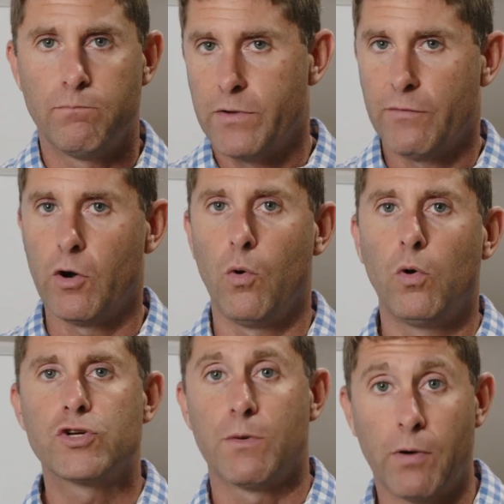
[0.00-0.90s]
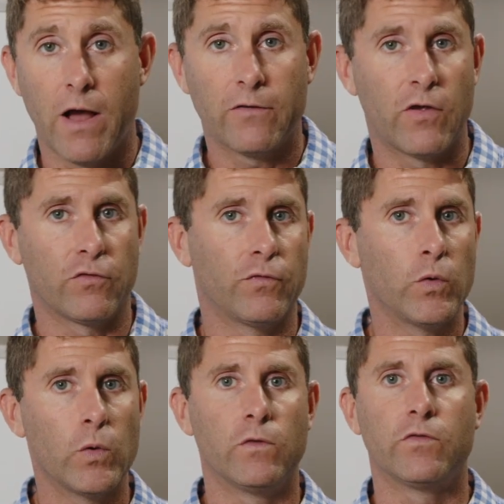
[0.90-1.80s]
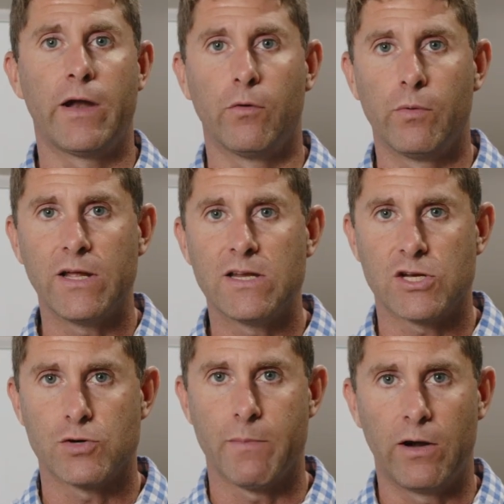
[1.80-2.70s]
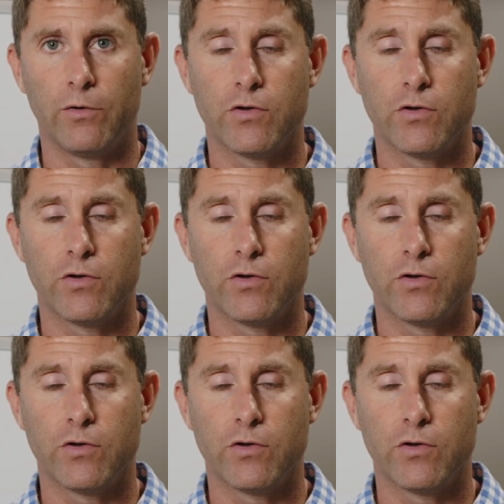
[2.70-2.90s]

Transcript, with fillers: different ultra-processed foods that are really detrimental